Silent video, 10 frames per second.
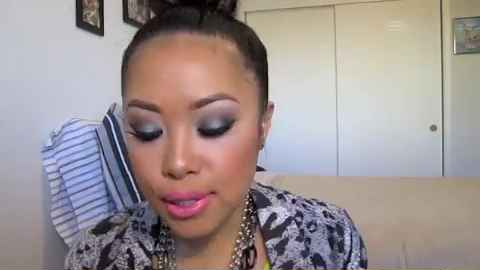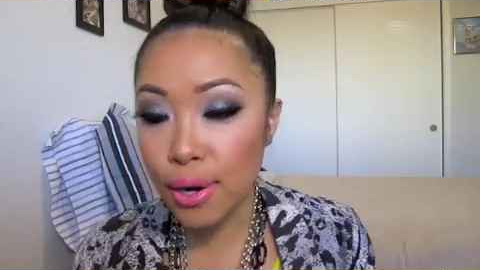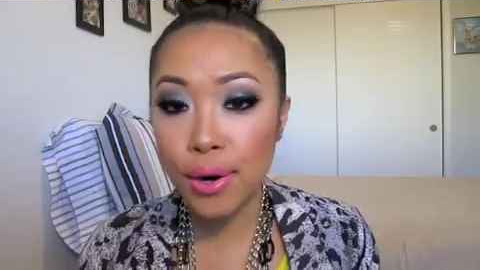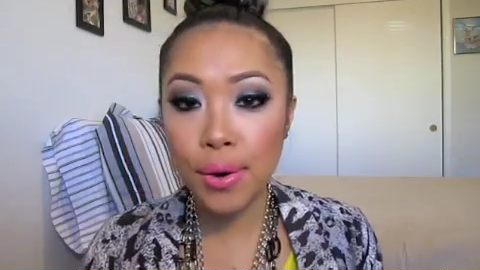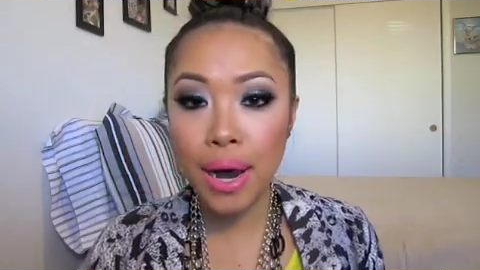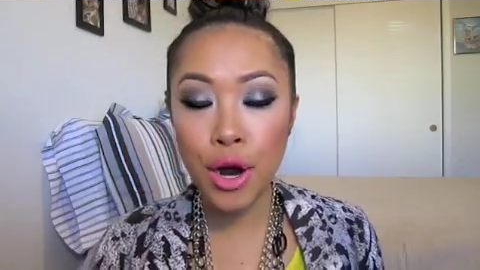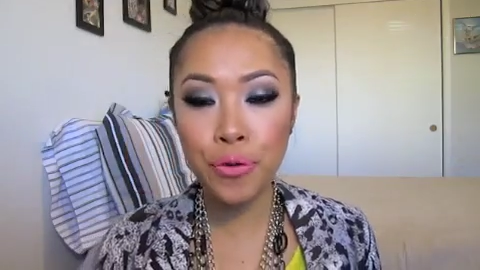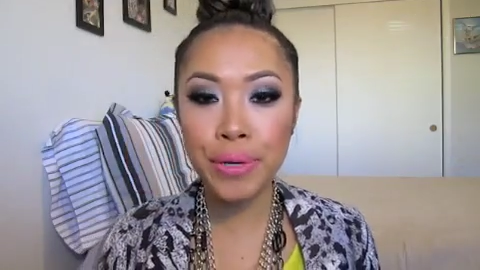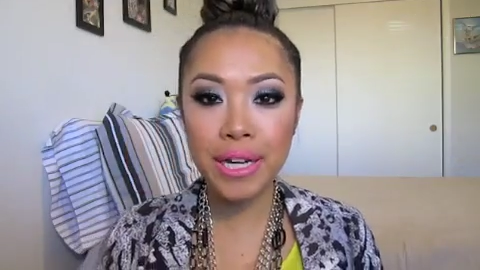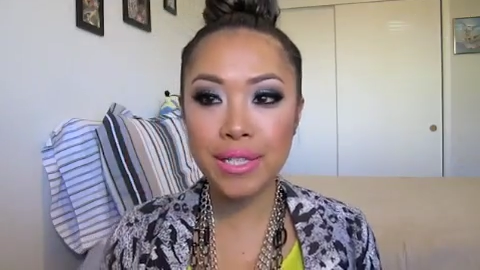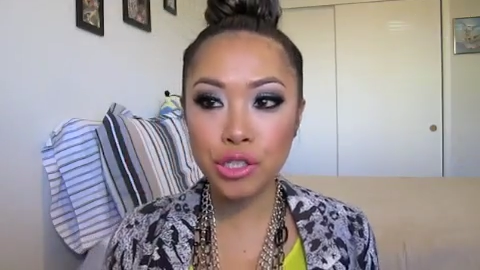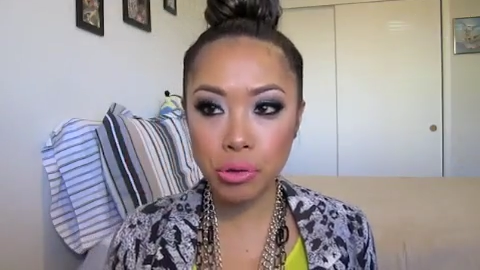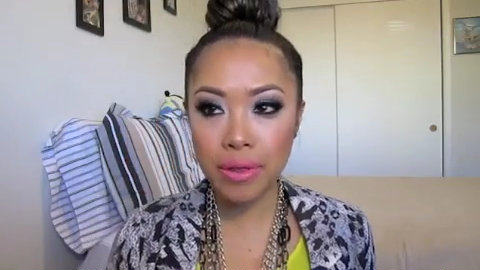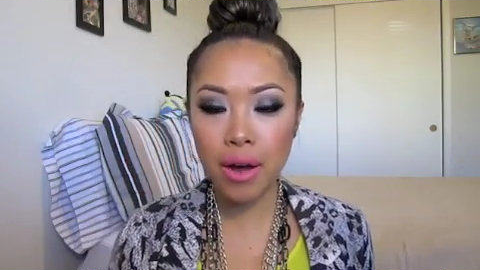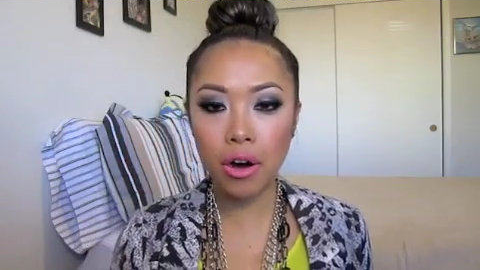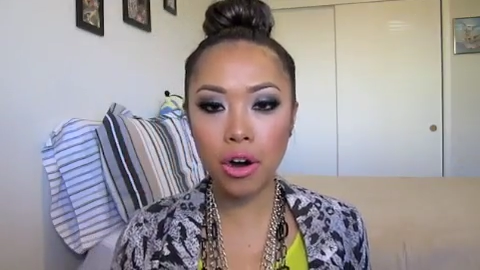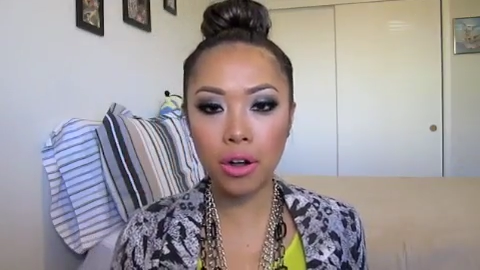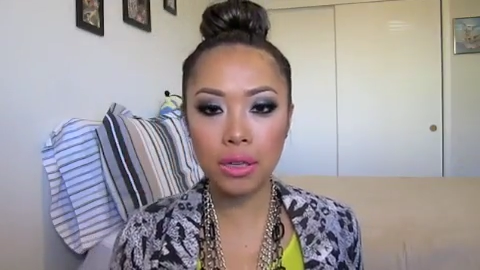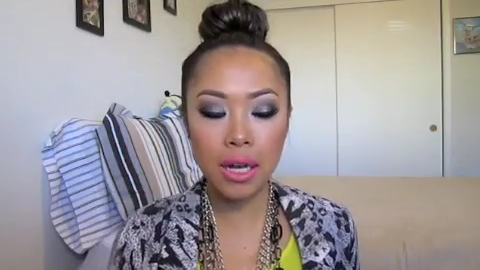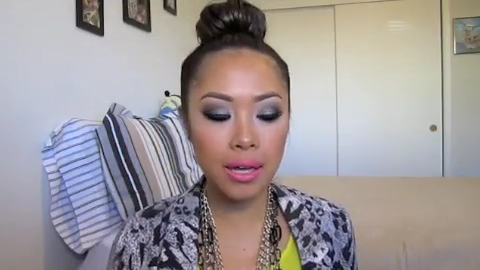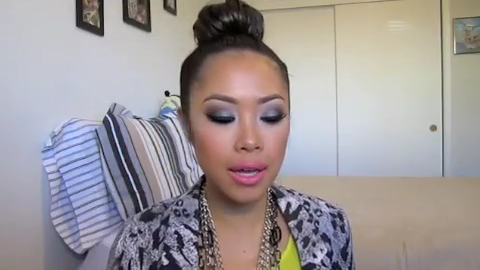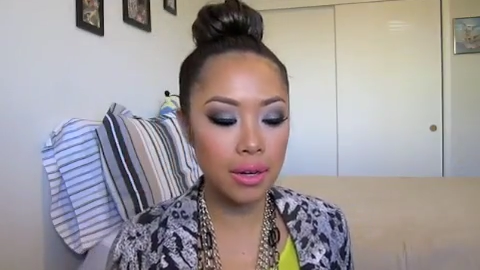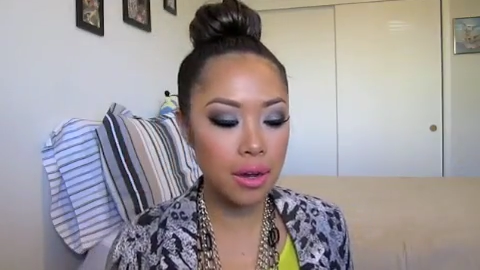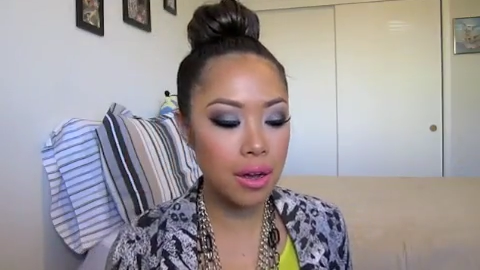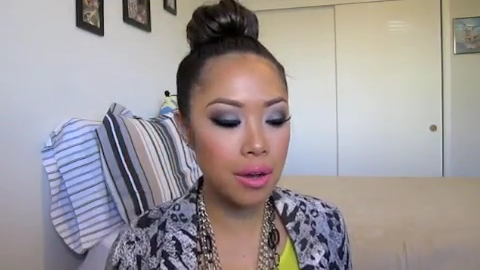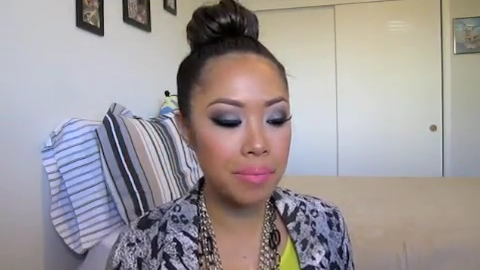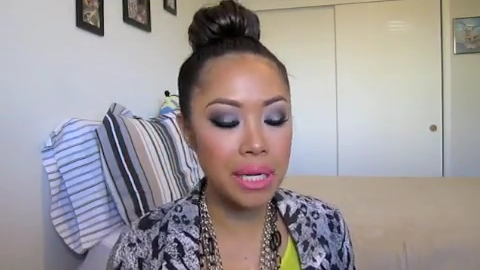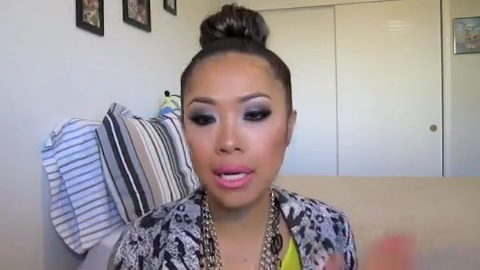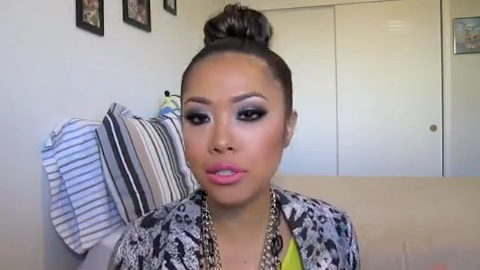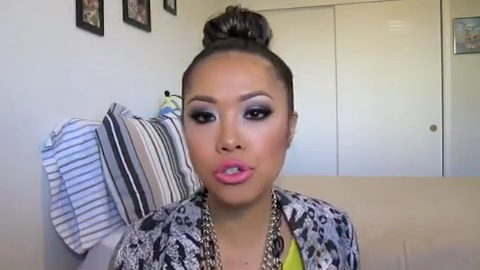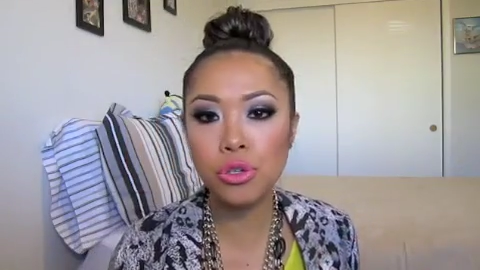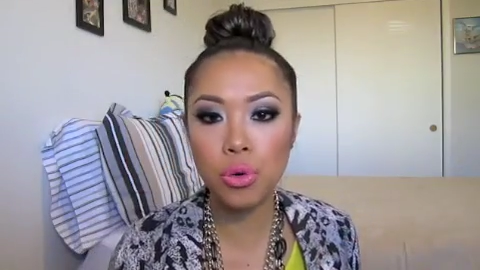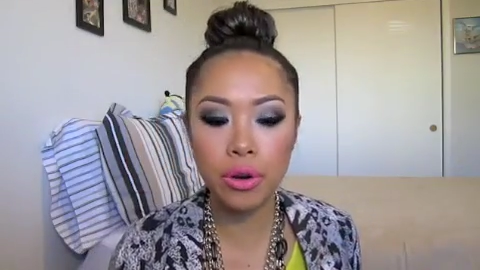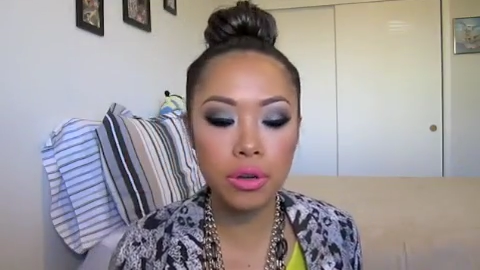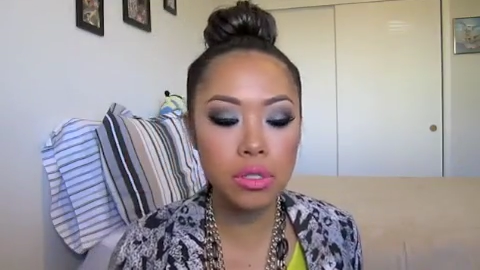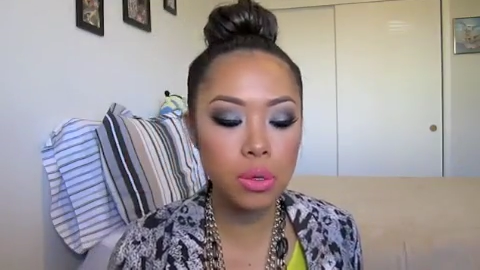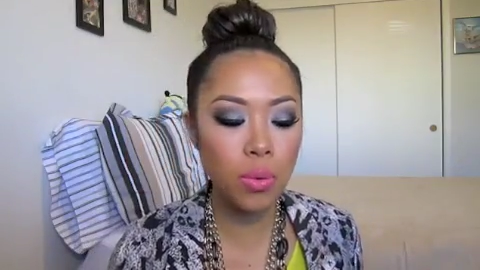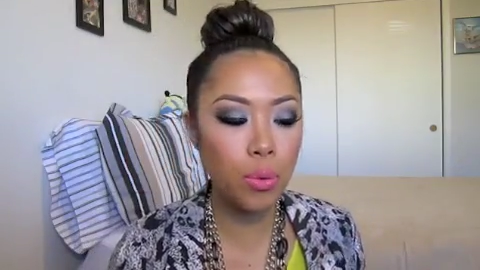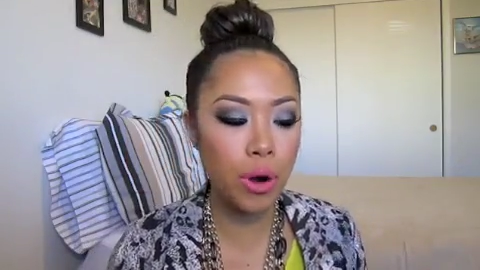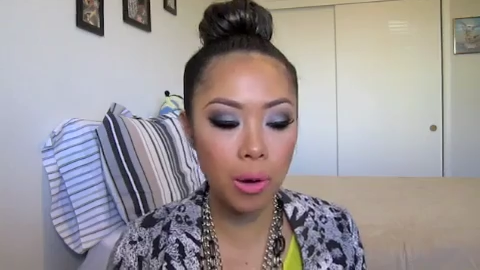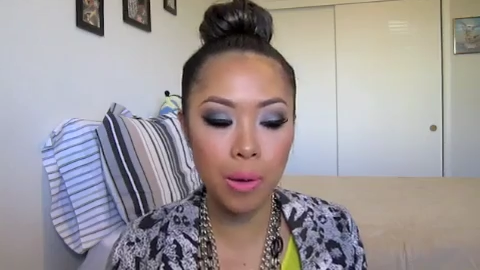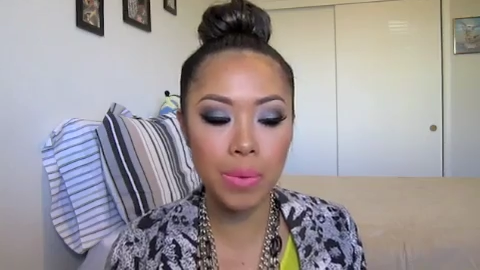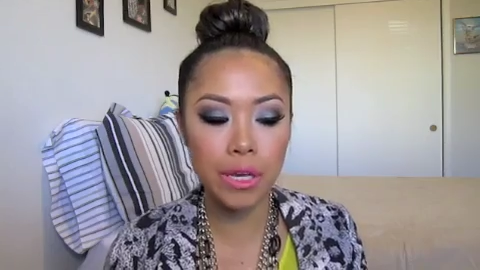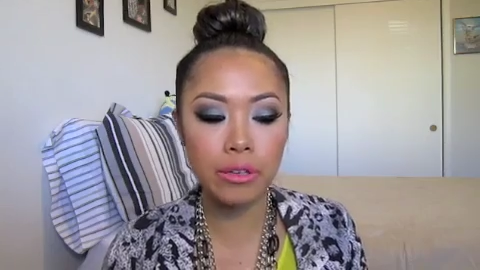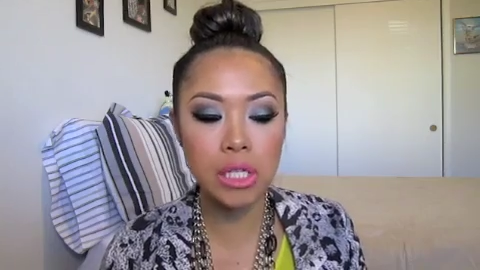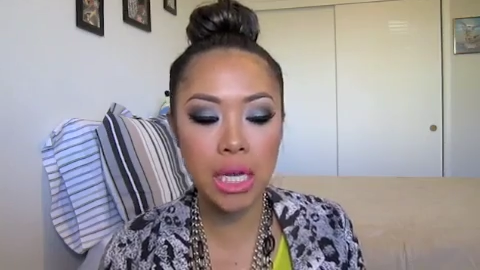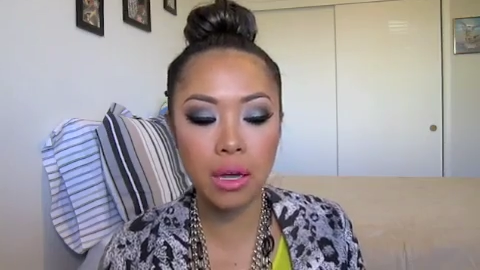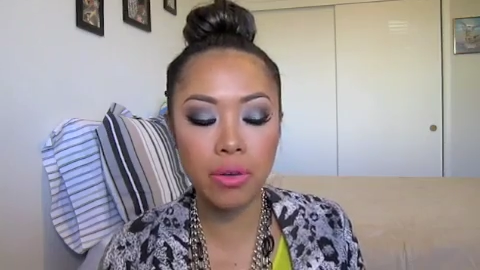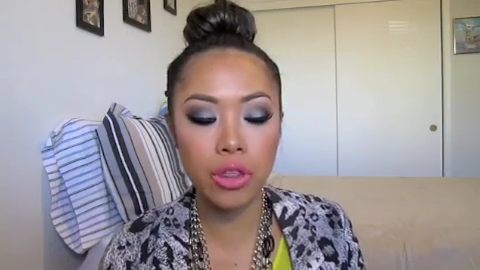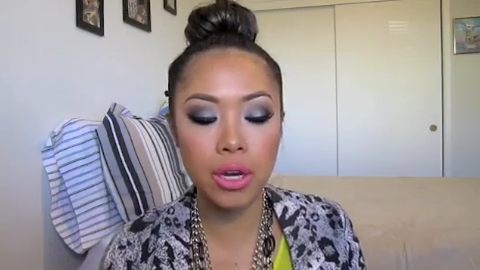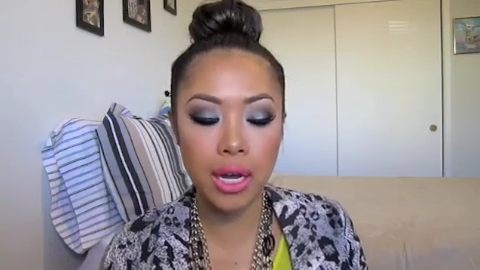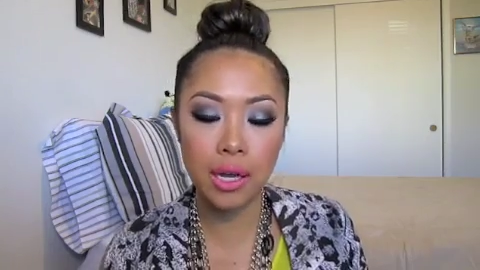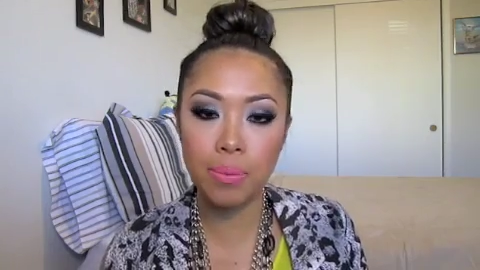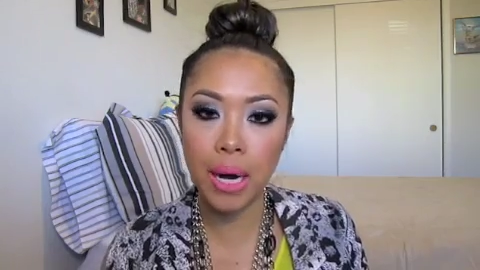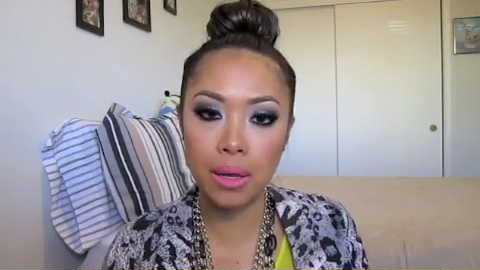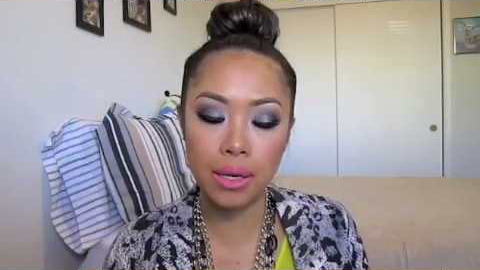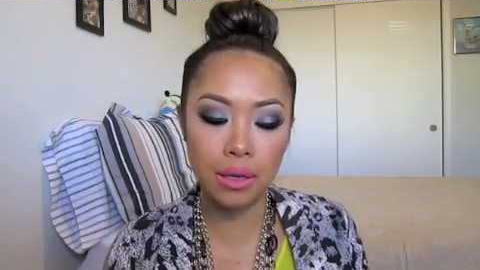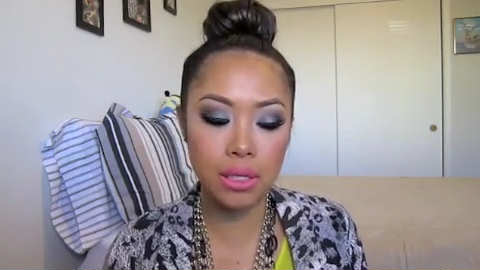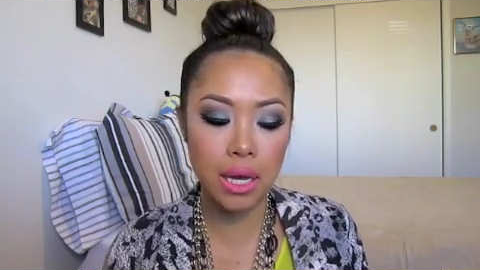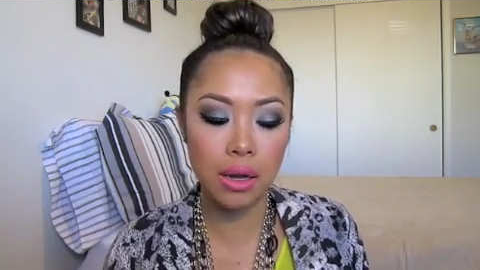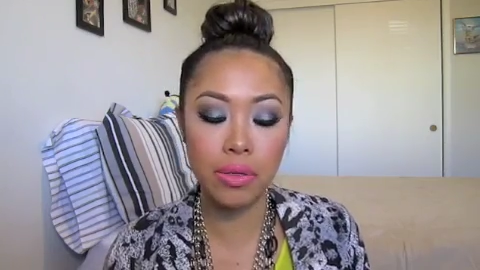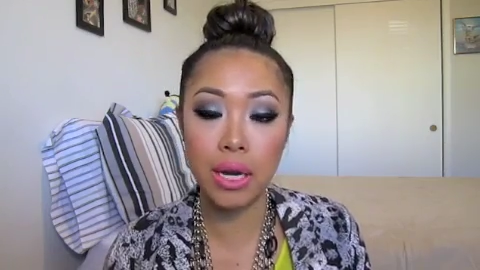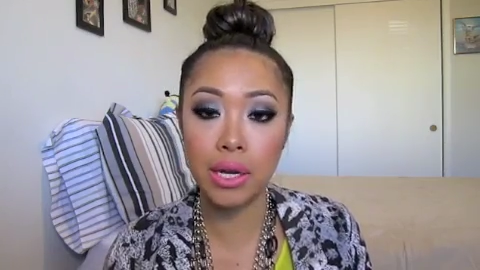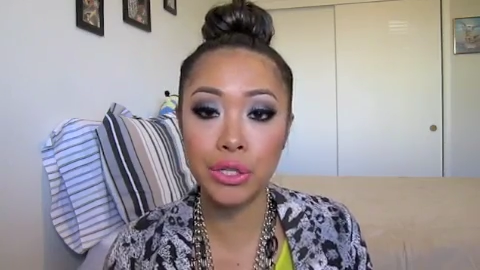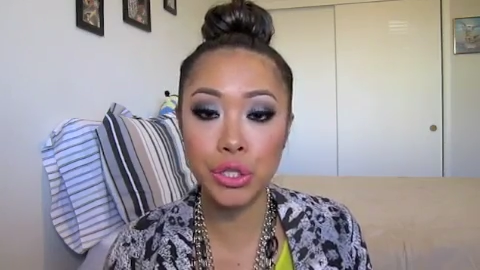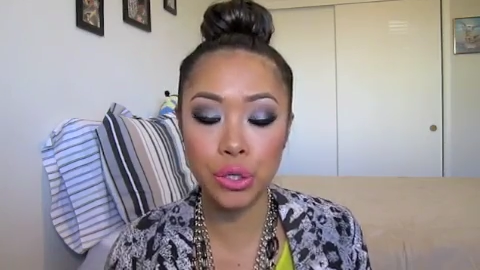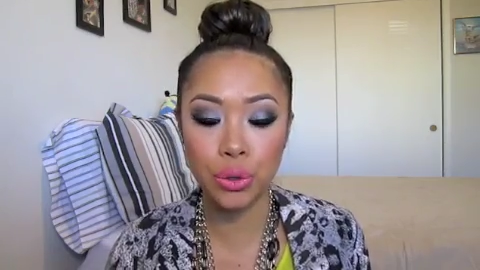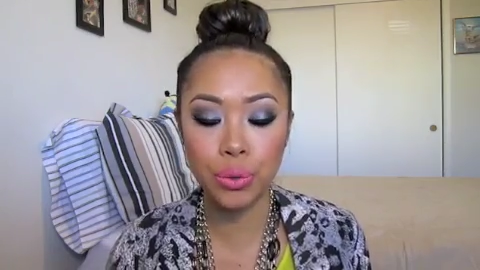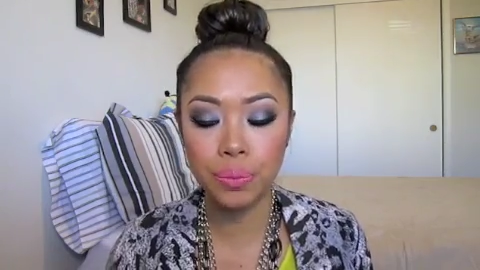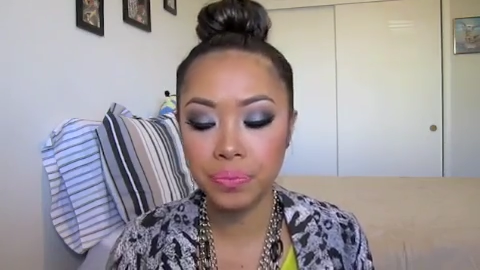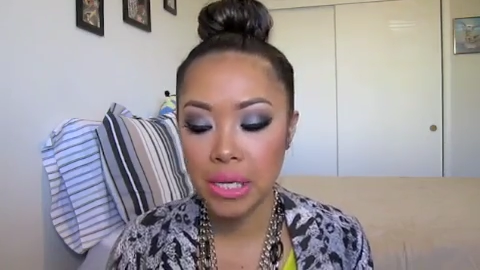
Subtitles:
So I hope you guys enjoyed that haul. Again, my next tutorials will probably be using the Naked palette and the Naked 2.